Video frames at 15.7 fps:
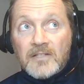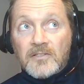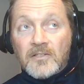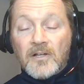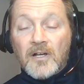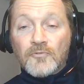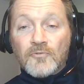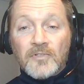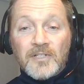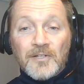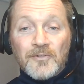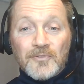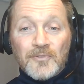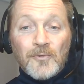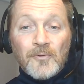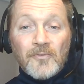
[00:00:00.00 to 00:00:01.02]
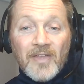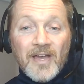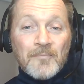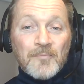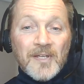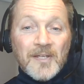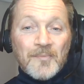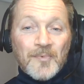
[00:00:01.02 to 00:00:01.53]
100 years old,
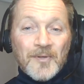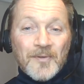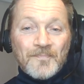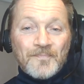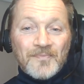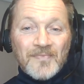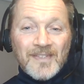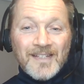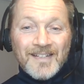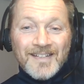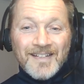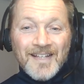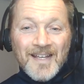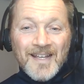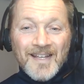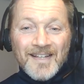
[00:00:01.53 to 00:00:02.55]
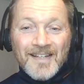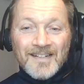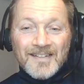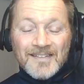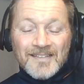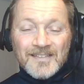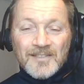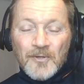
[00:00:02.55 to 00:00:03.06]
that paper.
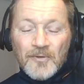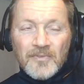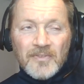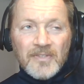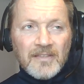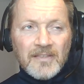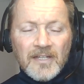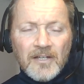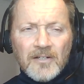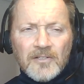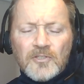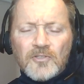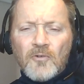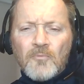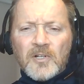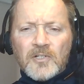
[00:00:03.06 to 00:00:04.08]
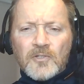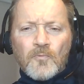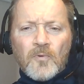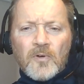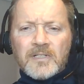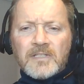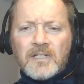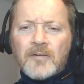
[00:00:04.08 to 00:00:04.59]
Uh, so they, they got so much
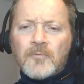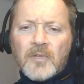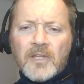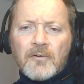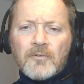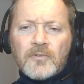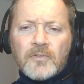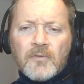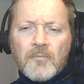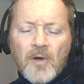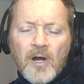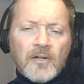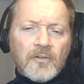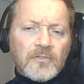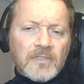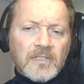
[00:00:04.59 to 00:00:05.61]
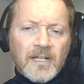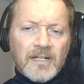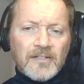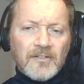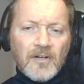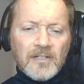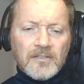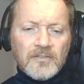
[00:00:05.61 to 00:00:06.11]
work done without the modern
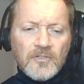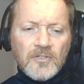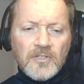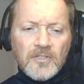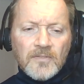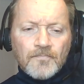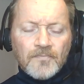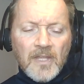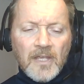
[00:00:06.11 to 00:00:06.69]
technologies.